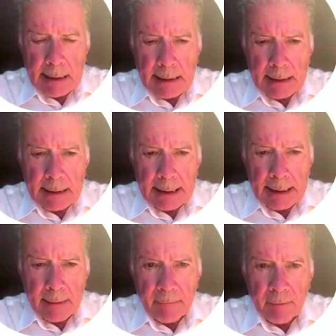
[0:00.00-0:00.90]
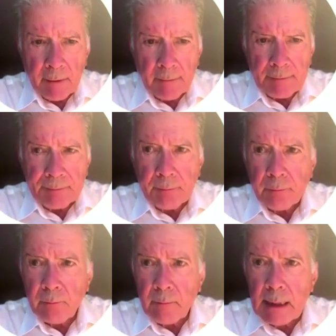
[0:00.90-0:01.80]
is the data from
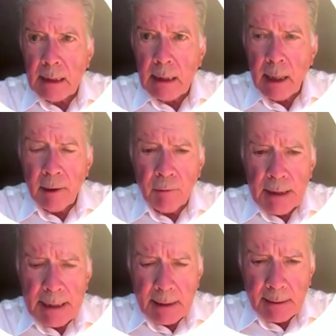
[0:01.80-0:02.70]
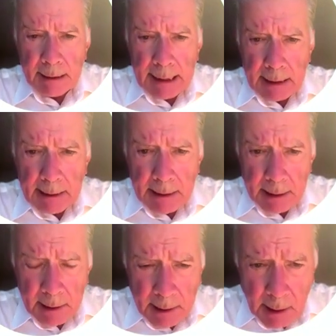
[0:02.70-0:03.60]
recent
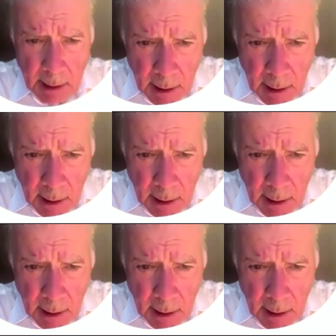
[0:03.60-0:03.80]
analysis